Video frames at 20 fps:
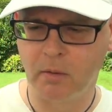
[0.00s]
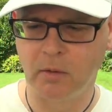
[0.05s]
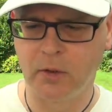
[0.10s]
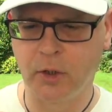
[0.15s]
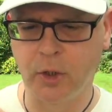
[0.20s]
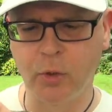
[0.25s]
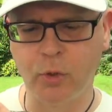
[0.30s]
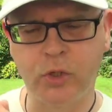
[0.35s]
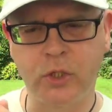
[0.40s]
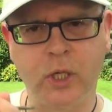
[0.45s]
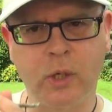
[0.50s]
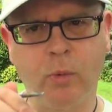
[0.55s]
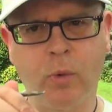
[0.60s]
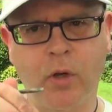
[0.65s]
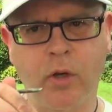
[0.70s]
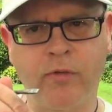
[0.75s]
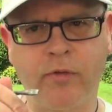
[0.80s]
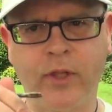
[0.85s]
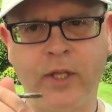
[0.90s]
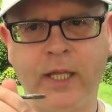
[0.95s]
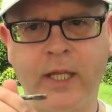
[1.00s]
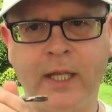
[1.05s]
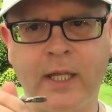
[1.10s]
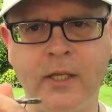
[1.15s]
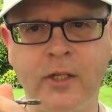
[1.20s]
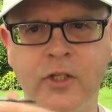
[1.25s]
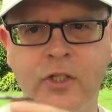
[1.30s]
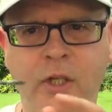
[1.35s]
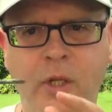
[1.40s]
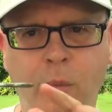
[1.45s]
using one of
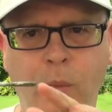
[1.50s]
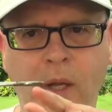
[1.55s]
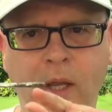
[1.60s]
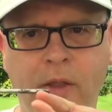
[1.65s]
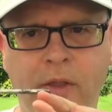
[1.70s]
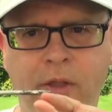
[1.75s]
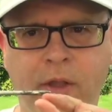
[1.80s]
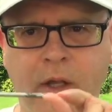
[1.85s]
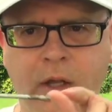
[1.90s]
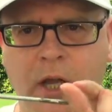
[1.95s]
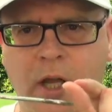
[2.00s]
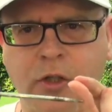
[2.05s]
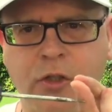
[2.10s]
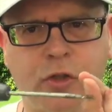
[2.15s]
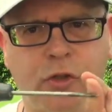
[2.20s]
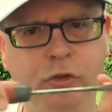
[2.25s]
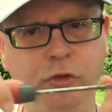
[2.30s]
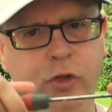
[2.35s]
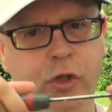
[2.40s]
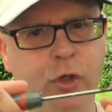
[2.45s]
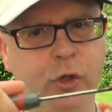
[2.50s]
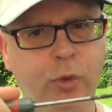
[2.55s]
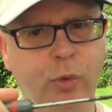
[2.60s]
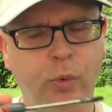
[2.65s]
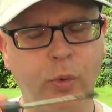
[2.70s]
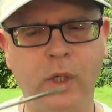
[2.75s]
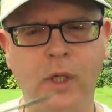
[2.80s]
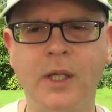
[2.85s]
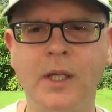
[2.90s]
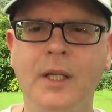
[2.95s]
these with a screw.
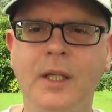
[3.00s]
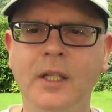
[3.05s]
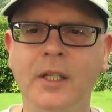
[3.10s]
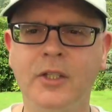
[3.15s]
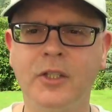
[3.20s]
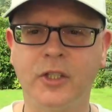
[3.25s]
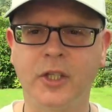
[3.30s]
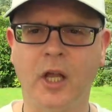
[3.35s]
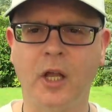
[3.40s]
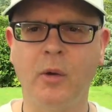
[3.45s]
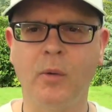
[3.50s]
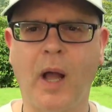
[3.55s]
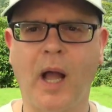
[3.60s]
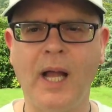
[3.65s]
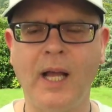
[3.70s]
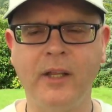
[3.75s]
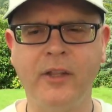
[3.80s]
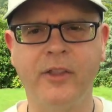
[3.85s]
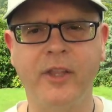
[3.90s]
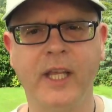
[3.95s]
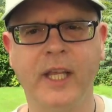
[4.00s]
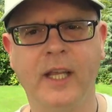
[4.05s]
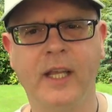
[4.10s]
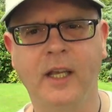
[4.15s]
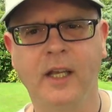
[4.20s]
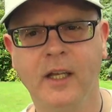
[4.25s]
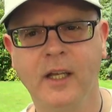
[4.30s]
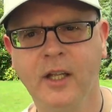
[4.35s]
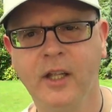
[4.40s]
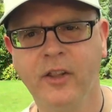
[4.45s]
So I
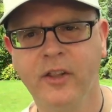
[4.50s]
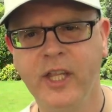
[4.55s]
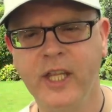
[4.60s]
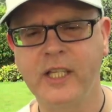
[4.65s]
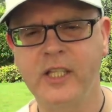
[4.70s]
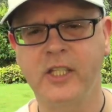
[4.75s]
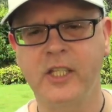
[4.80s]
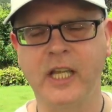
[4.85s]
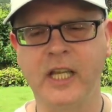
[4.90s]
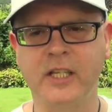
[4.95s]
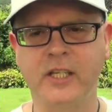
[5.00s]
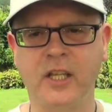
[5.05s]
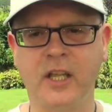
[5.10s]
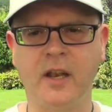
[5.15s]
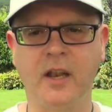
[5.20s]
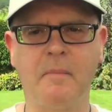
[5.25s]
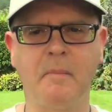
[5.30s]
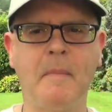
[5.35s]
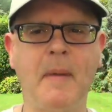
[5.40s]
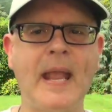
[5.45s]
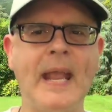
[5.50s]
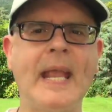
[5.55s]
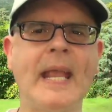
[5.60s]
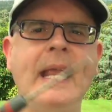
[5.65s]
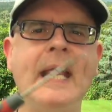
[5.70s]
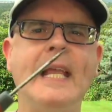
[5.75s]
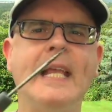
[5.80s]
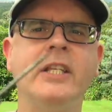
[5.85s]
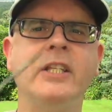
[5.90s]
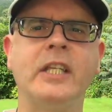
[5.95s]
think this is an
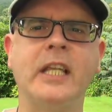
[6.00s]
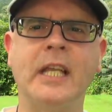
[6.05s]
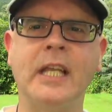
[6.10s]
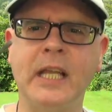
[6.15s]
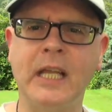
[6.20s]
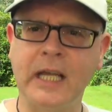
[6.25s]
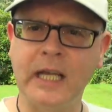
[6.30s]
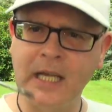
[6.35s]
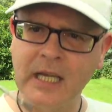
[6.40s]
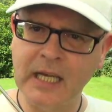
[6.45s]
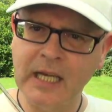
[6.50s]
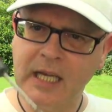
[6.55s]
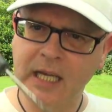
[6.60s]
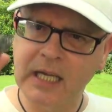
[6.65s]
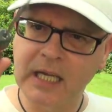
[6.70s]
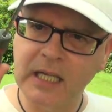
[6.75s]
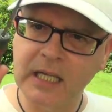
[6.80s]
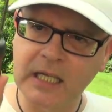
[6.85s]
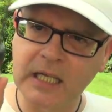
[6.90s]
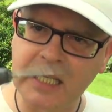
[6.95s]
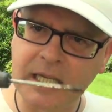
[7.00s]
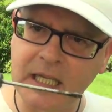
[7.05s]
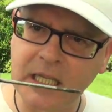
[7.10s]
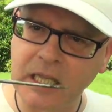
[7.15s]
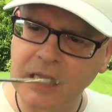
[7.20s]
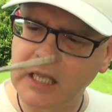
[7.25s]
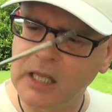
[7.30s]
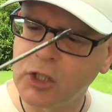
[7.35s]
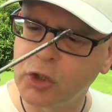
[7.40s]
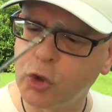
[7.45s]
amazing
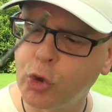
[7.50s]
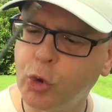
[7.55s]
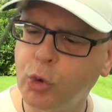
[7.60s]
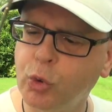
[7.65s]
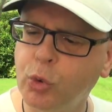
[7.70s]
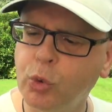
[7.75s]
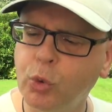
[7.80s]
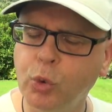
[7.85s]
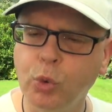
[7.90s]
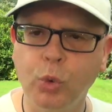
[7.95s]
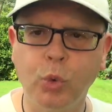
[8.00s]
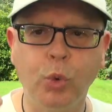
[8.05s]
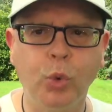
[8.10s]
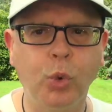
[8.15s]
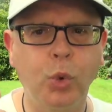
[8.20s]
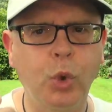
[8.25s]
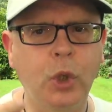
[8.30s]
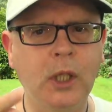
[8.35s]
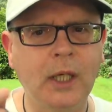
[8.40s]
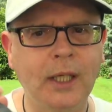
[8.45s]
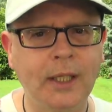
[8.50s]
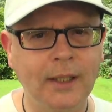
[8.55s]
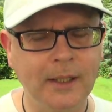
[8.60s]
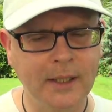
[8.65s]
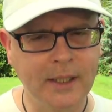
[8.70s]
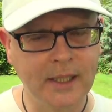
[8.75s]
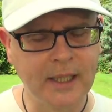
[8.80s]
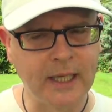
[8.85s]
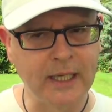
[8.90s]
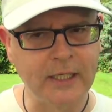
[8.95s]
little tool.
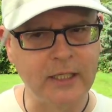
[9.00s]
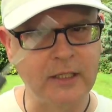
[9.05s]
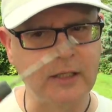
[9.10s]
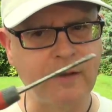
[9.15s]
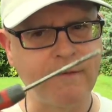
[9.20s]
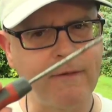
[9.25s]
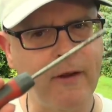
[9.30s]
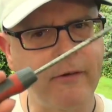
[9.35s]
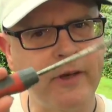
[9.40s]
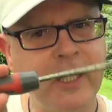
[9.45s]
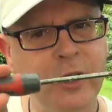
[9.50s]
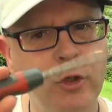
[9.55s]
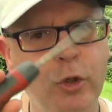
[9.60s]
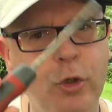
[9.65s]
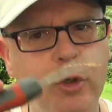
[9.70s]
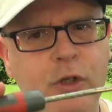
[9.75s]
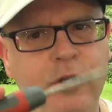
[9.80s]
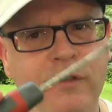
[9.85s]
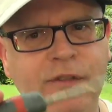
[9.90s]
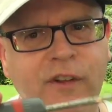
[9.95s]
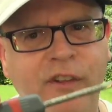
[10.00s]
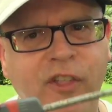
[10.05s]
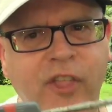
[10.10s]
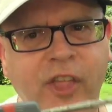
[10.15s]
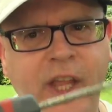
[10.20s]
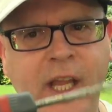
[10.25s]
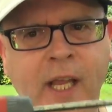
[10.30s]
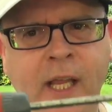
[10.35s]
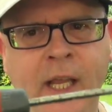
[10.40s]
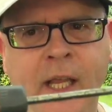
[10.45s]
It is a very useful
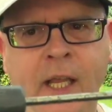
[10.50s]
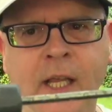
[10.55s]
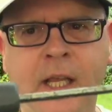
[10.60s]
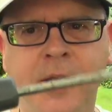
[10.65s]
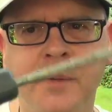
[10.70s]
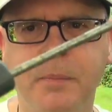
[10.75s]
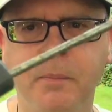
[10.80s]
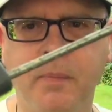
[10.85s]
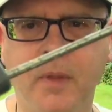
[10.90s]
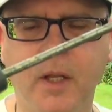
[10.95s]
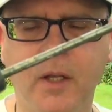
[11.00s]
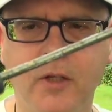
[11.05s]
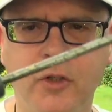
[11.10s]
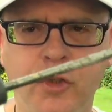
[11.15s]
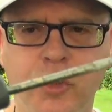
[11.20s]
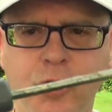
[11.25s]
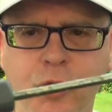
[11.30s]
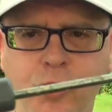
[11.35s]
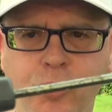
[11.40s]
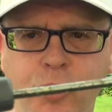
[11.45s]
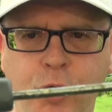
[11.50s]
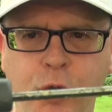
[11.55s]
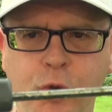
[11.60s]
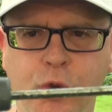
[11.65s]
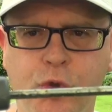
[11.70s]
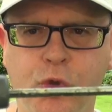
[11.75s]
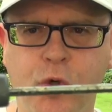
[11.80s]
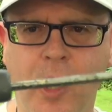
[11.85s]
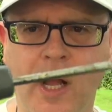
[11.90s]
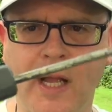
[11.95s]
thing.
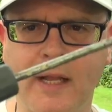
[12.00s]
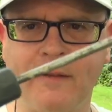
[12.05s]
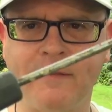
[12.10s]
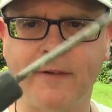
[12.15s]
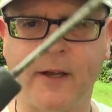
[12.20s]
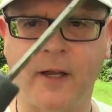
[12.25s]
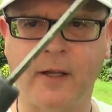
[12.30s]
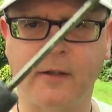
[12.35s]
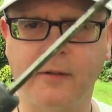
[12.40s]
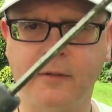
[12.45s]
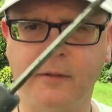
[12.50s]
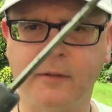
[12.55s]
Screwdriver.